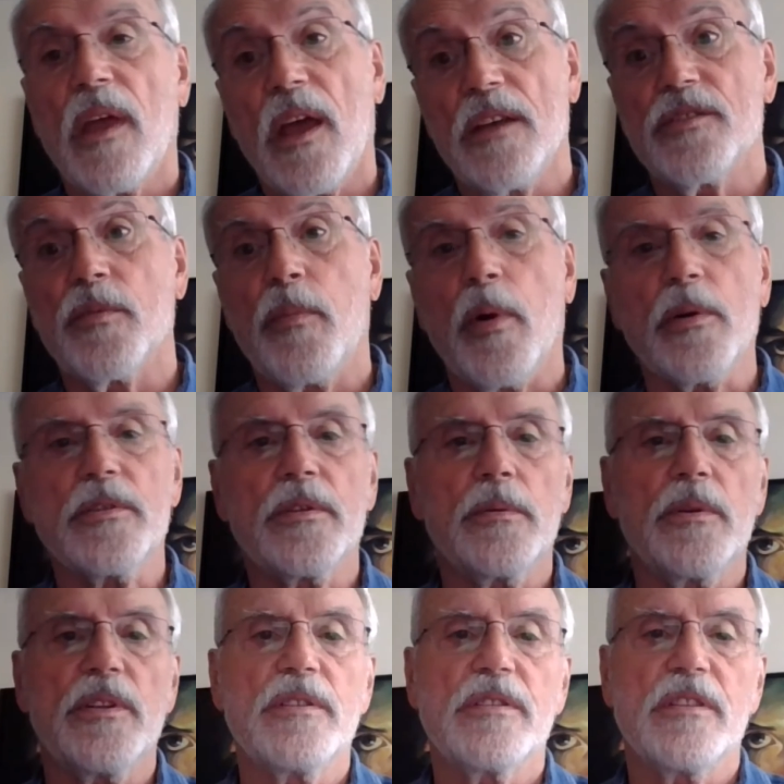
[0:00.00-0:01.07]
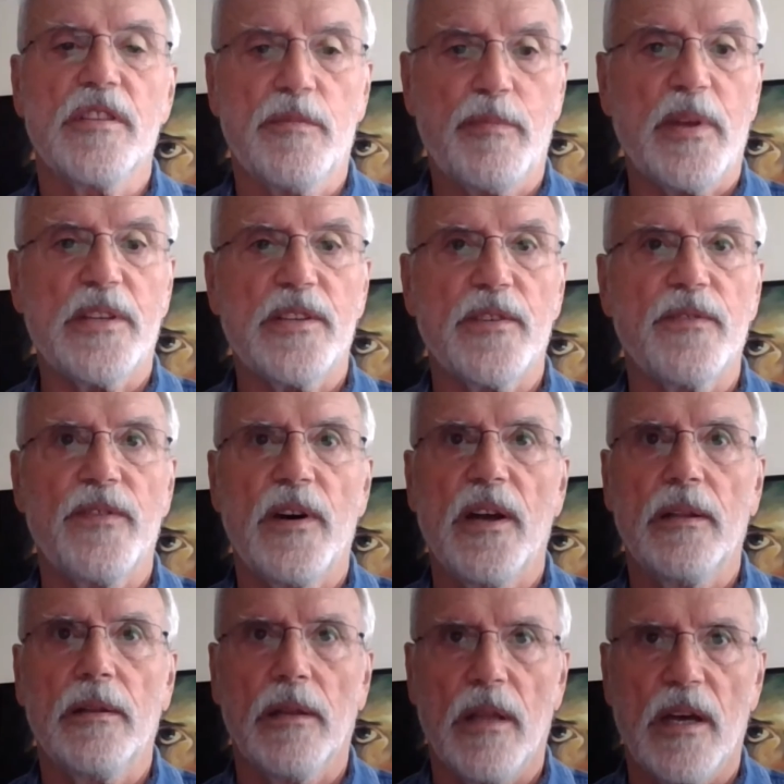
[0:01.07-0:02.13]
as opposed to its
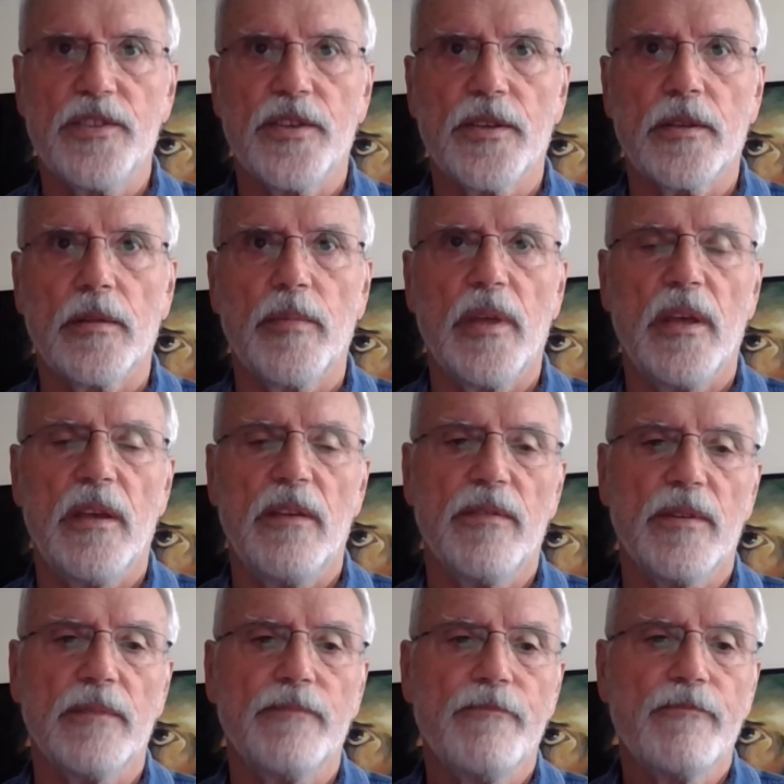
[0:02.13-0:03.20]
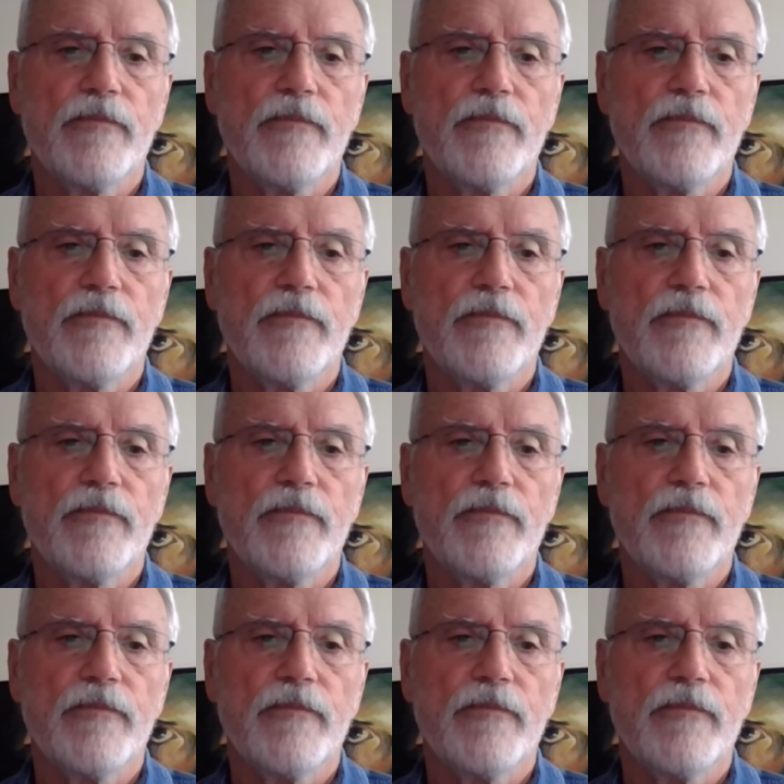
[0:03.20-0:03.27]
specified logical behavior.